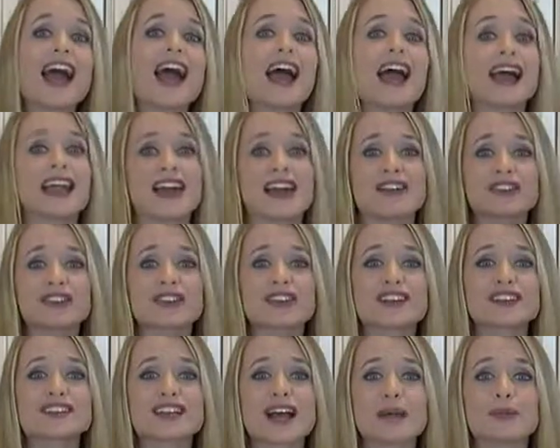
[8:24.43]
And after
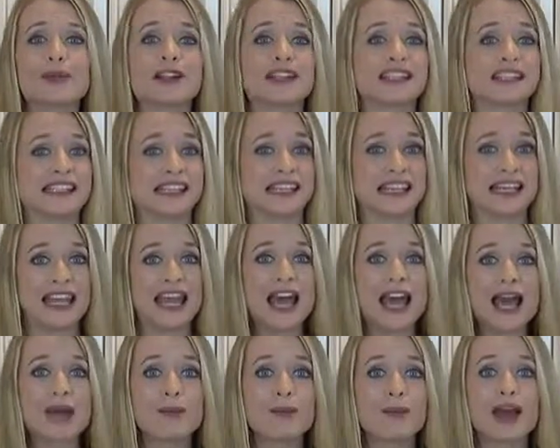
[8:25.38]
this, I'm gonna need a
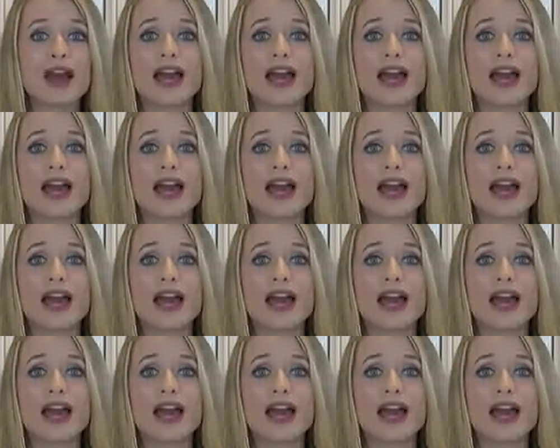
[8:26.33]
nap,